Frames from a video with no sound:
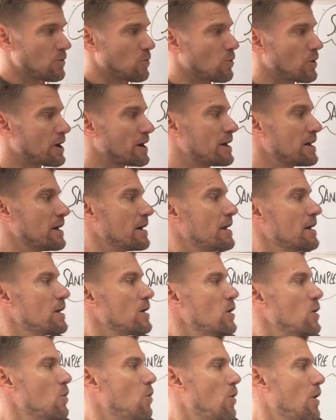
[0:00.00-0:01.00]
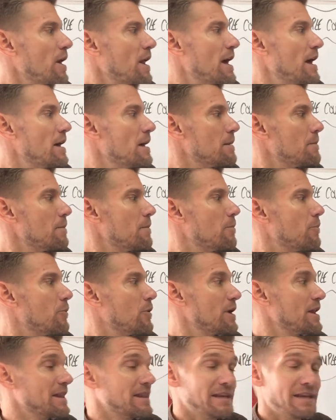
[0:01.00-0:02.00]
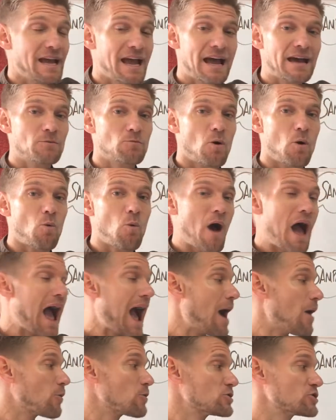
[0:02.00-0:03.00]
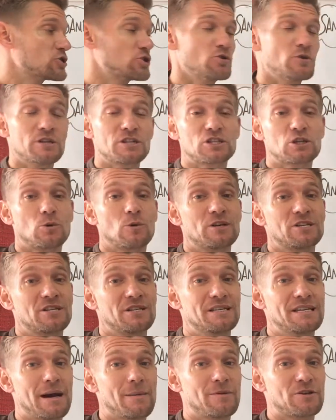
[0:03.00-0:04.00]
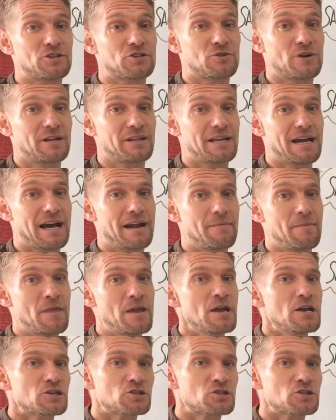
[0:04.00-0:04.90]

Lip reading: we're gonna wanna put at the end, well, how are students going to demonstrate that?